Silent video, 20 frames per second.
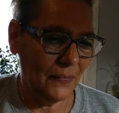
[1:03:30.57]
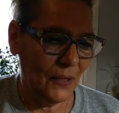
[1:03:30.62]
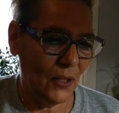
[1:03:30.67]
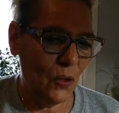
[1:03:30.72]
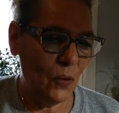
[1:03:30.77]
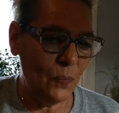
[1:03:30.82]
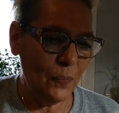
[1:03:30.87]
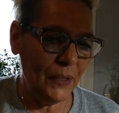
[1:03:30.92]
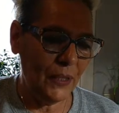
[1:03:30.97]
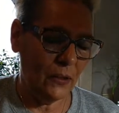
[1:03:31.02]

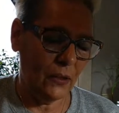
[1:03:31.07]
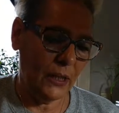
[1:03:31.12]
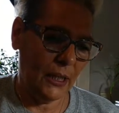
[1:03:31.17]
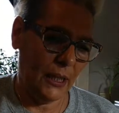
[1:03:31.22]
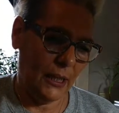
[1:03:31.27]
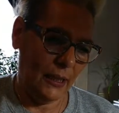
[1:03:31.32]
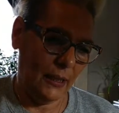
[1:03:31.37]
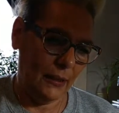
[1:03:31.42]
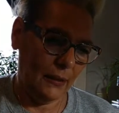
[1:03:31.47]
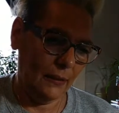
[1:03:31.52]
oatmeal
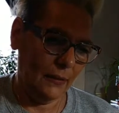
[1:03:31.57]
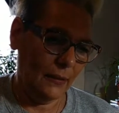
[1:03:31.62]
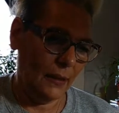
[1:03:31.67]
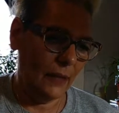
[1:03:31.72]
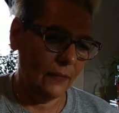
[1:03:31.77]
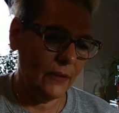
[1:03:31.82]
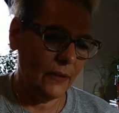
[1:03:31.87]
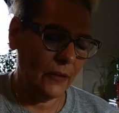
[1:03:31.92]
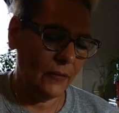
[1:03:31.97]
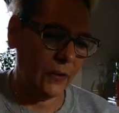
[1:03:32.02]
cake
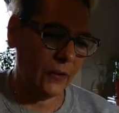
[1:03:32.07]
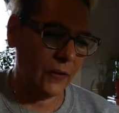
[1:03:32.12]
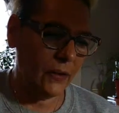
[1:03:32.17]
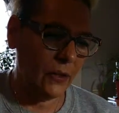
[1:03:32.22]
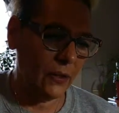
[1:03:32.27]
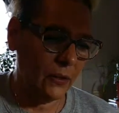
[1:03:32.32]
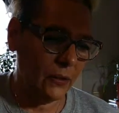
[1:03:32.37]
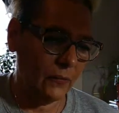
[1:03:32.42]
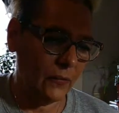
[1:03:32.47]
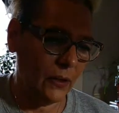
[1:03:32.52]
i've never even
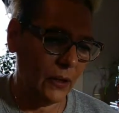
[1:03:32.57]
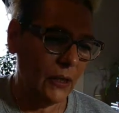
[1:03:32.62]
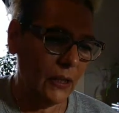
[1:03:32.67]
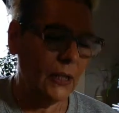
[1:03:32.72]
heard of it